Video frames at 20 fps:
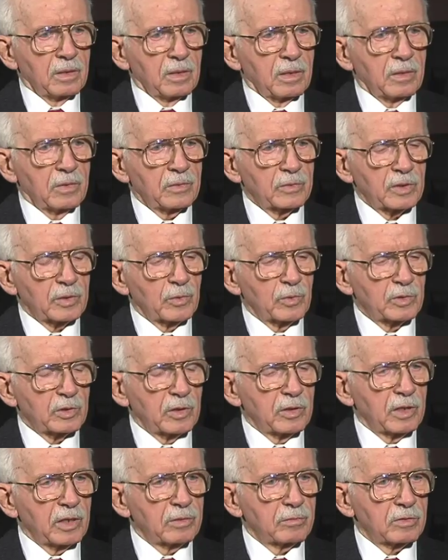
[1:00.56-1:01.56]
I went to
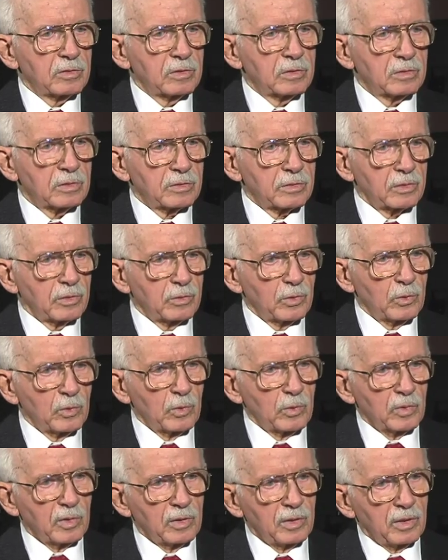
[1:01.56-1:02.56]
Neighbor Hill School
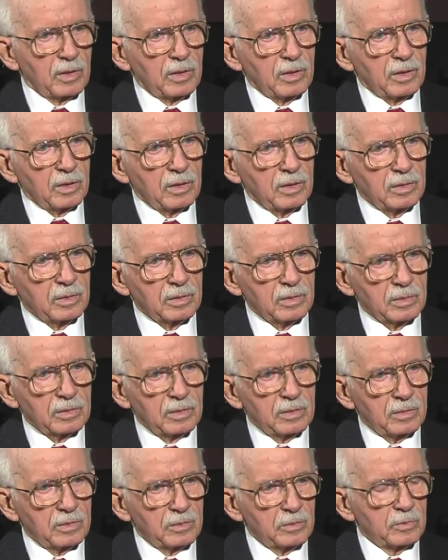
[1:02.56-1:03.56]
and
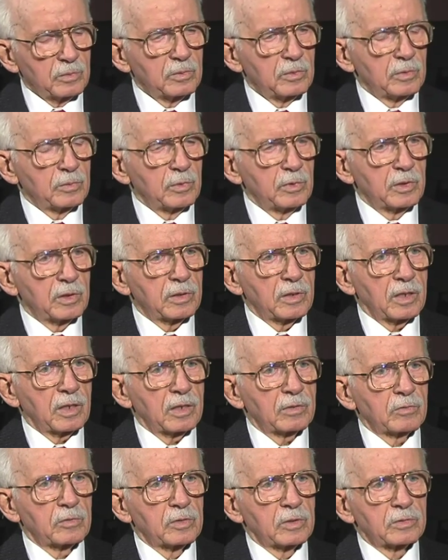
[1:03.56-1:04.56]
we didn't
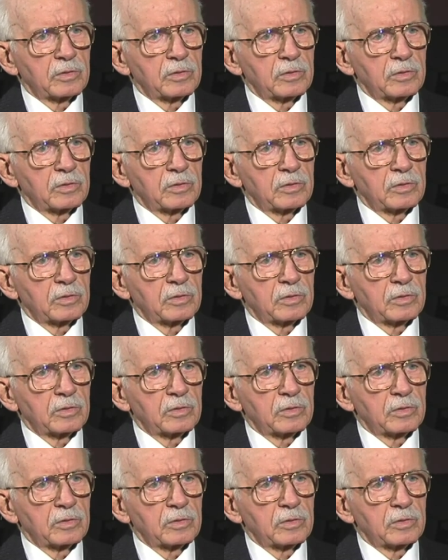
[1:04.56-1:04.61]
have any